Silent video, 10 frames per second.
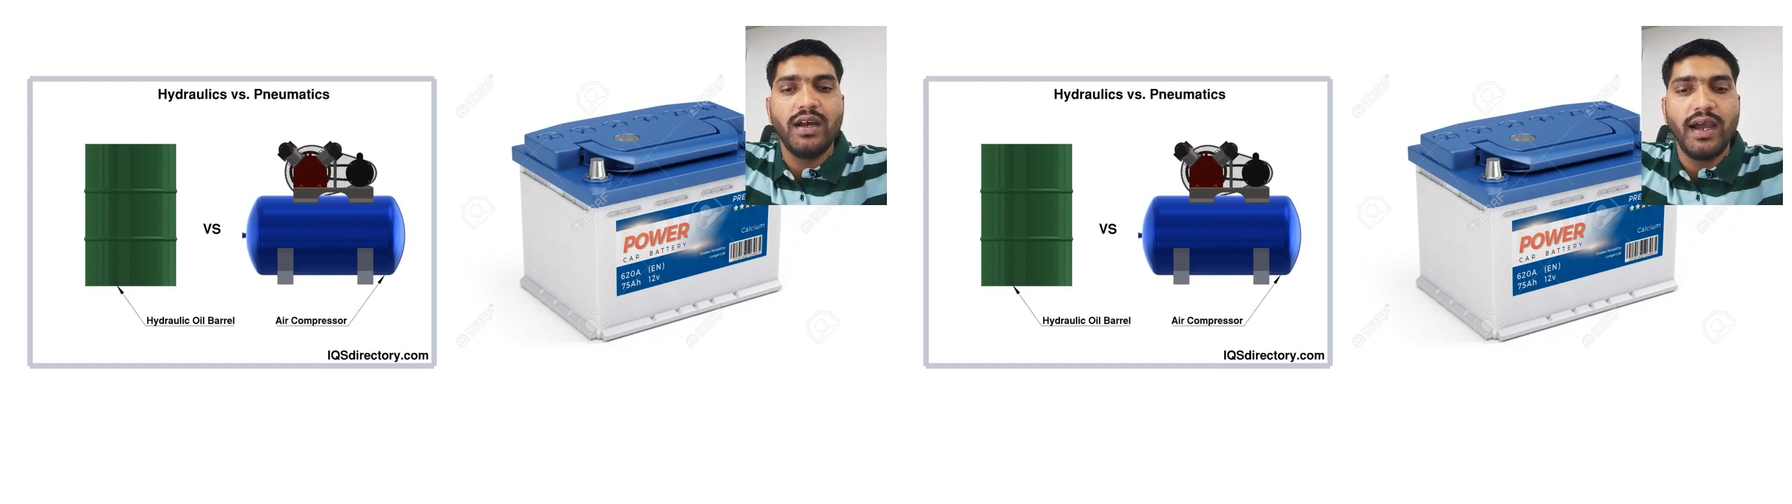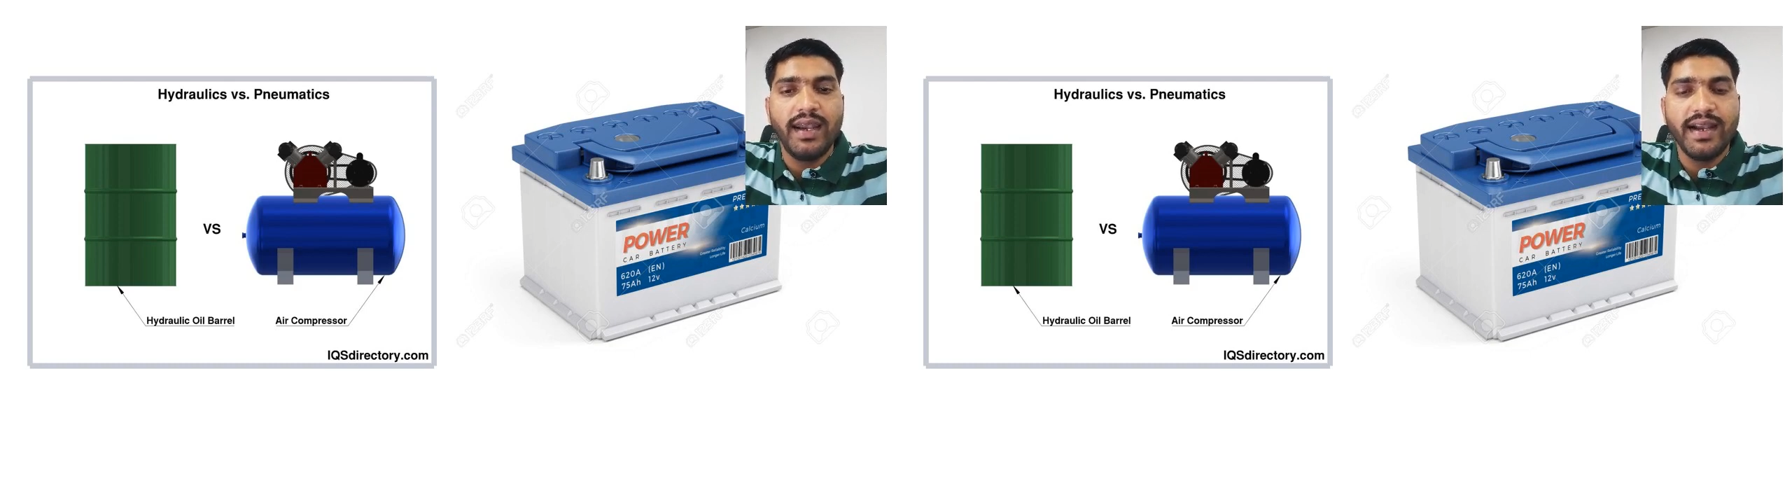
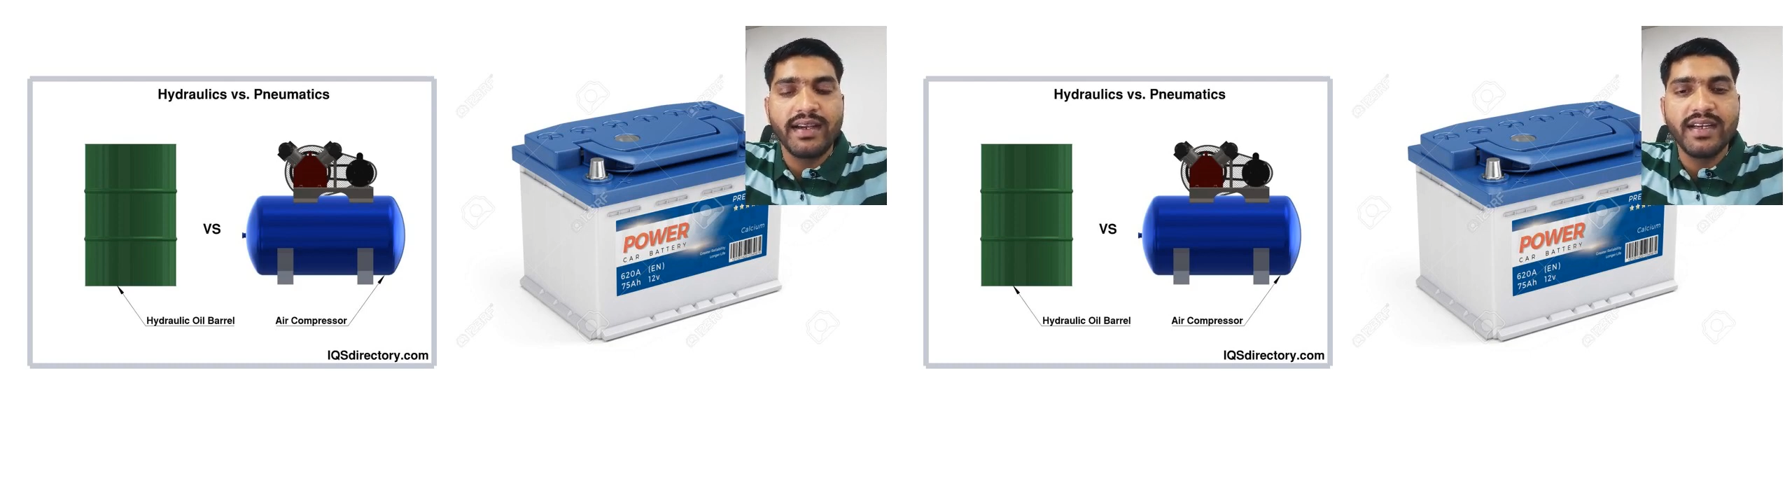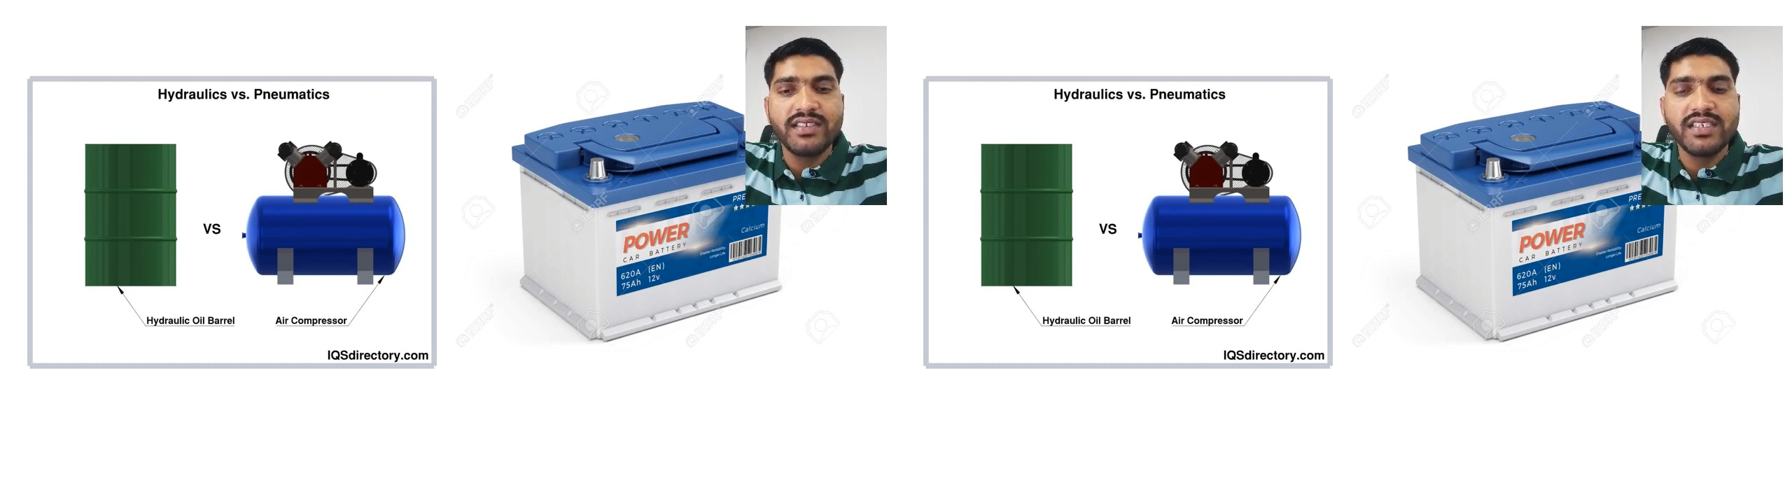
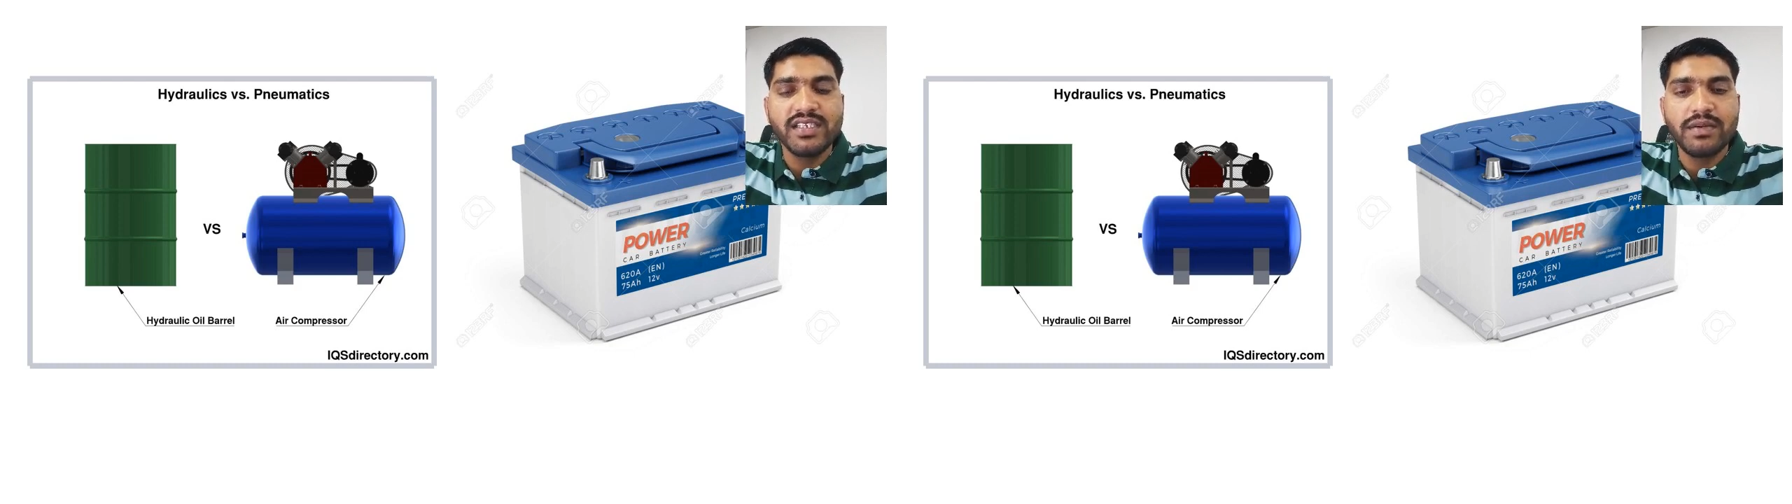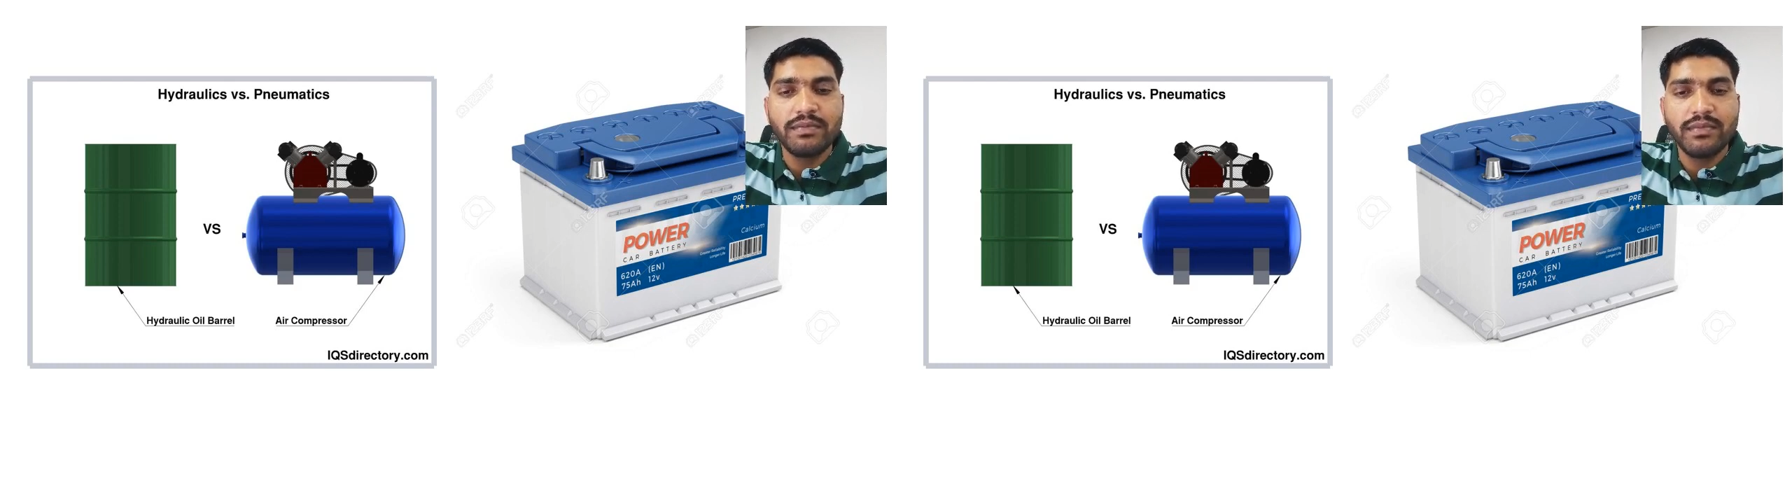electric
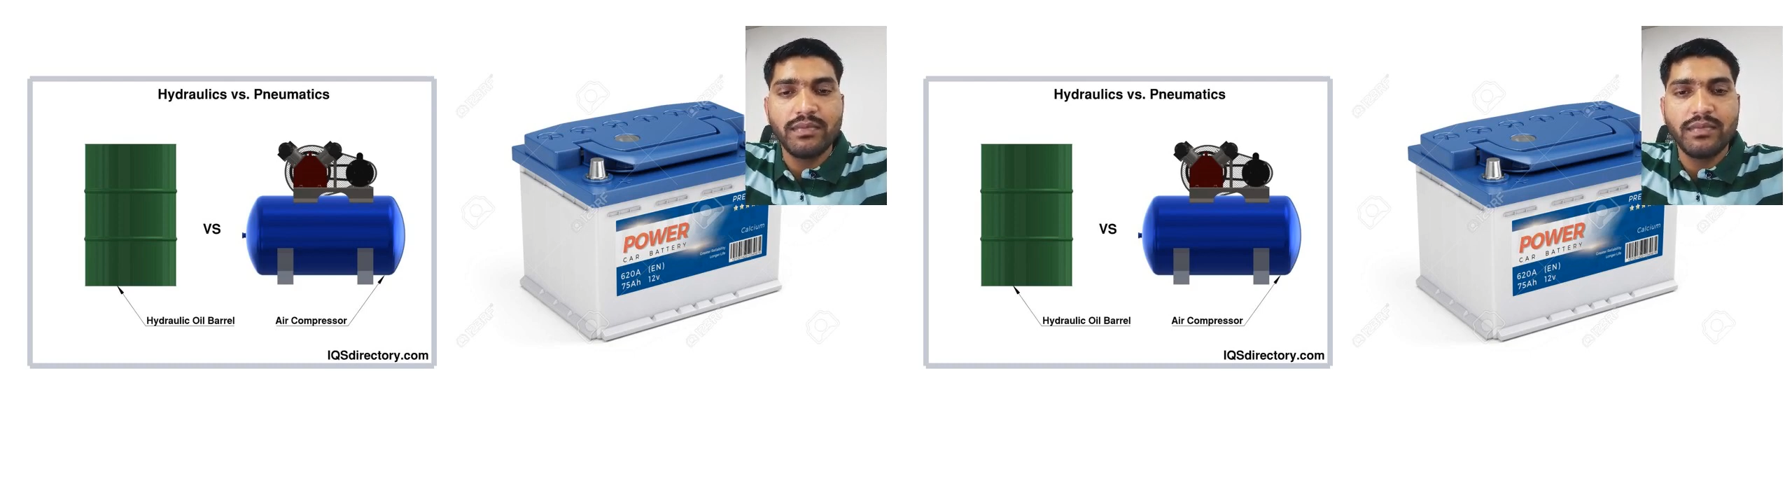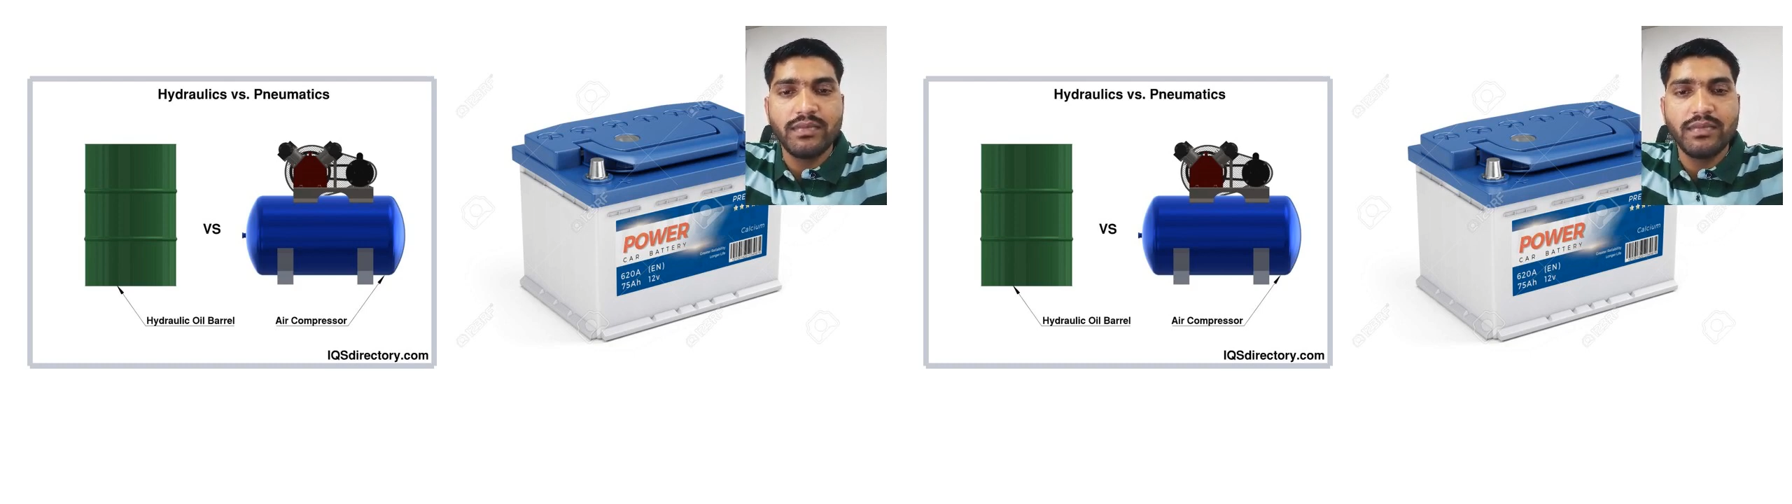system,